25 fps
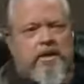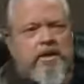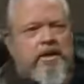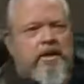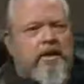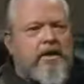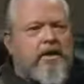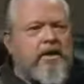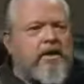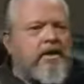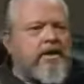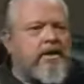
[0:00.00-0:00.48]

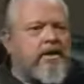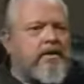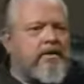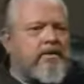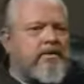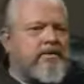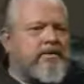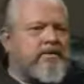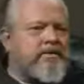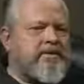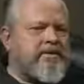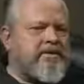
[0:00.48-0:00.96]

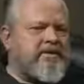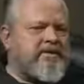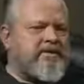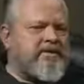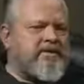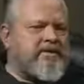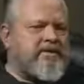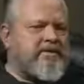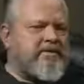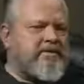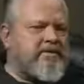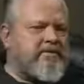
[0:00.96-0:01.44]

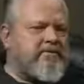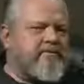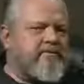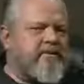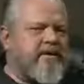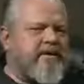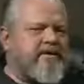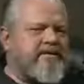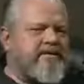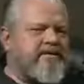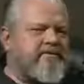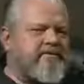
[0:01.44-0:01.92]
Mm. no,
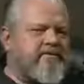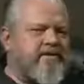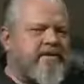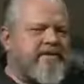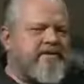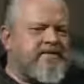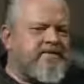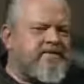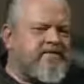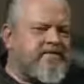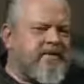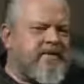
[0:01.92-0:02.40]
waste,
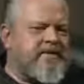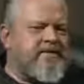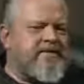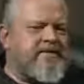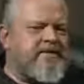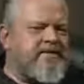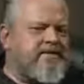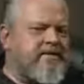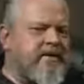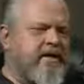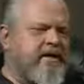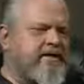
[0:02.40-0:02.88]
waste,
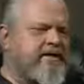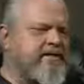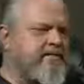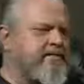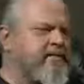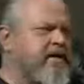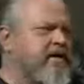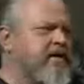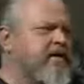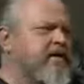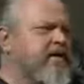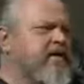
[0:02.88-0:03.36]
waste. You
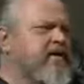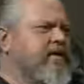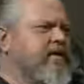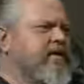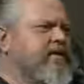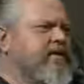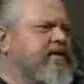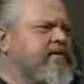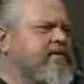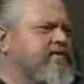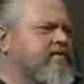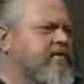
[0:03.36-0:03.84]
ask me.
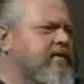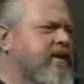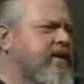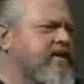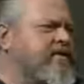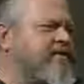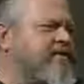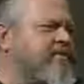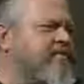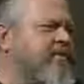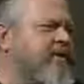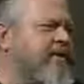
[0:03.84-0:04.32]

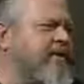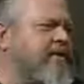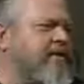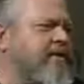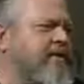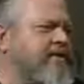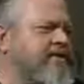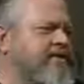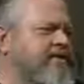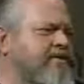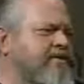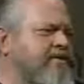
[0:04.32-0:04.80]
waste
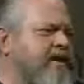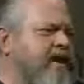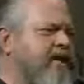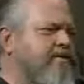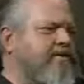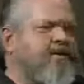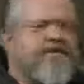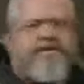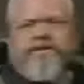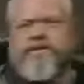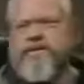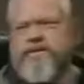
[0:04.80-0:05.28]
because
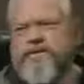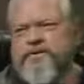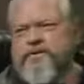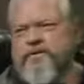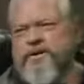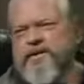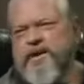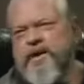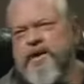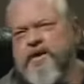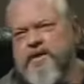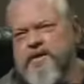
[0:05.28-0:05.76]
I wasn't
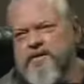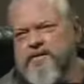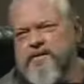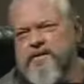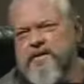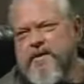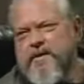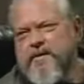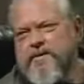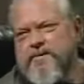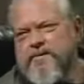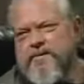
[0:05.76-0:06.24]
doing
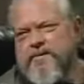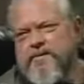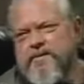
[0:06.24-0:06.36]
anything.